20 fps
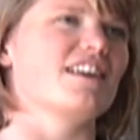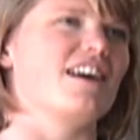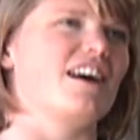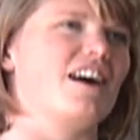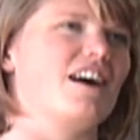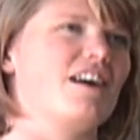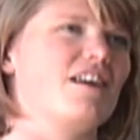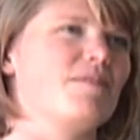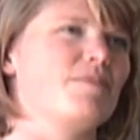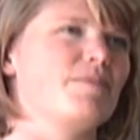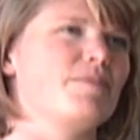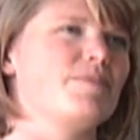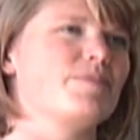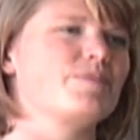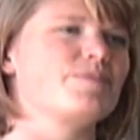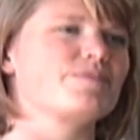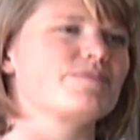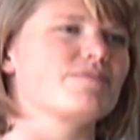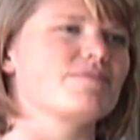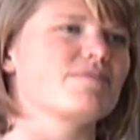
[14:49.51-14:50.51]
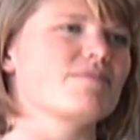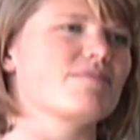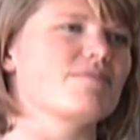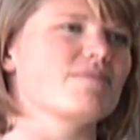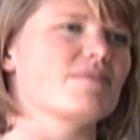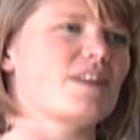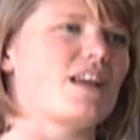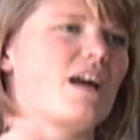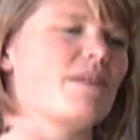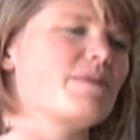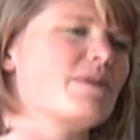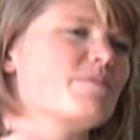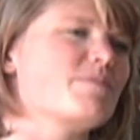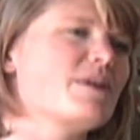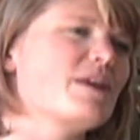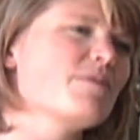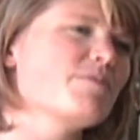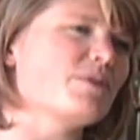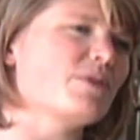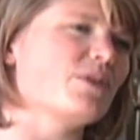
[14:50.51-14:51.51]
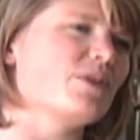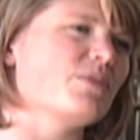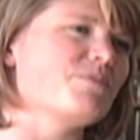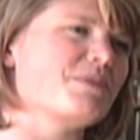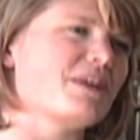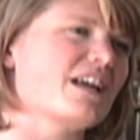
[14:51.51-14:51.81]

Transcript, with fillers: Um, I mean, people,